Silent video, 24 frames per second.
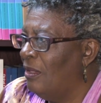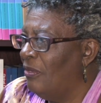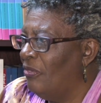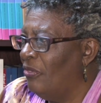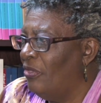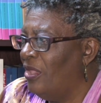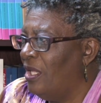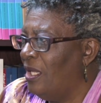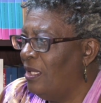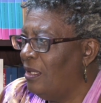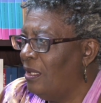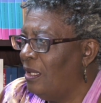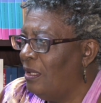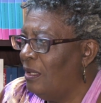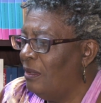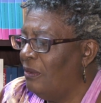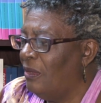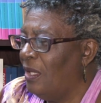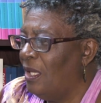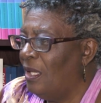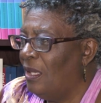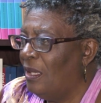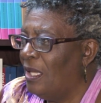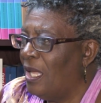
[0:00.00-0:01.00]
their
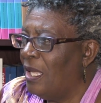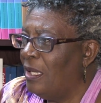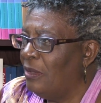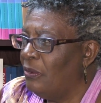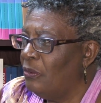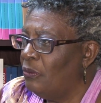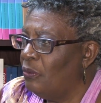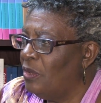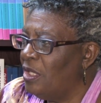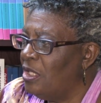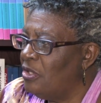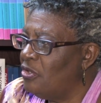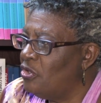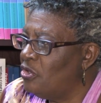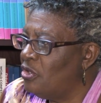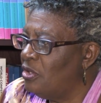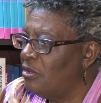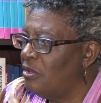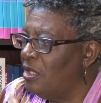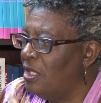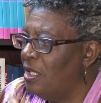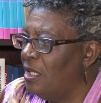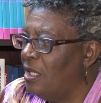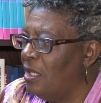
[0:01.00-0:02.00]
language,
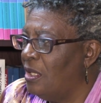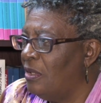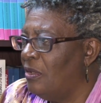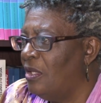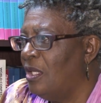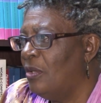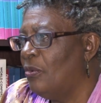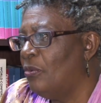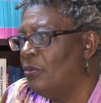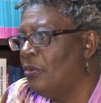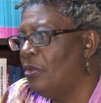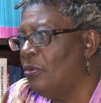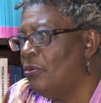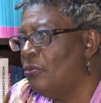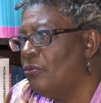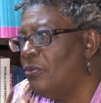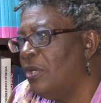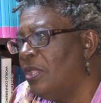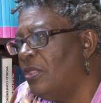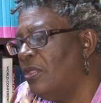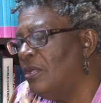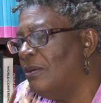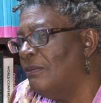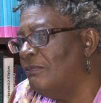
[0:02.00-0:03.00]
the
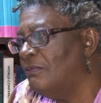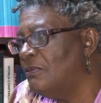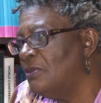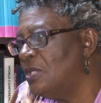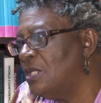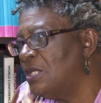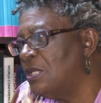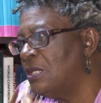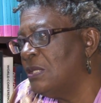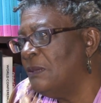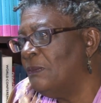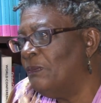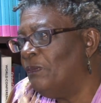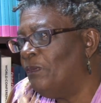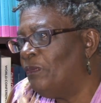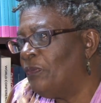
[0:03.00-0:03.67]
rhythms